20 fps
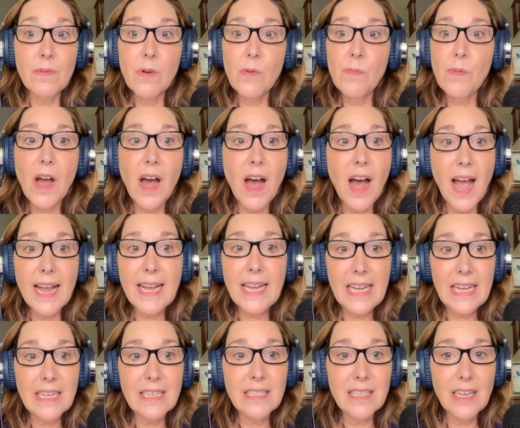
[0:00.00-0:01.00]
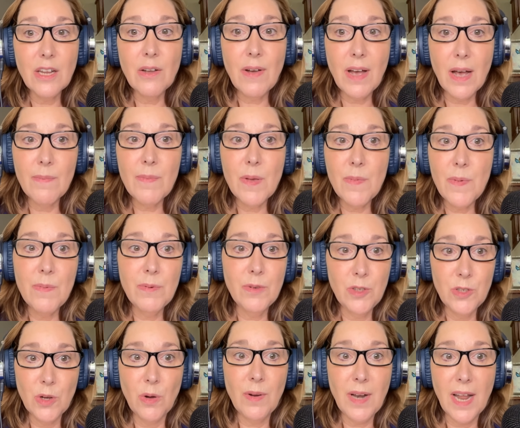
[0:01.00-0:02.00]
But I can't tell you how many people
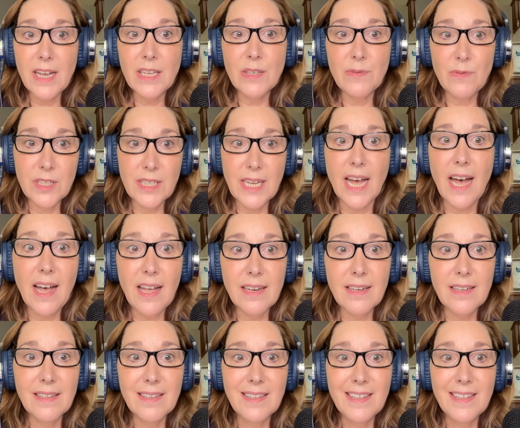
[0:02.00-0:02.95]
don't ask for DAT,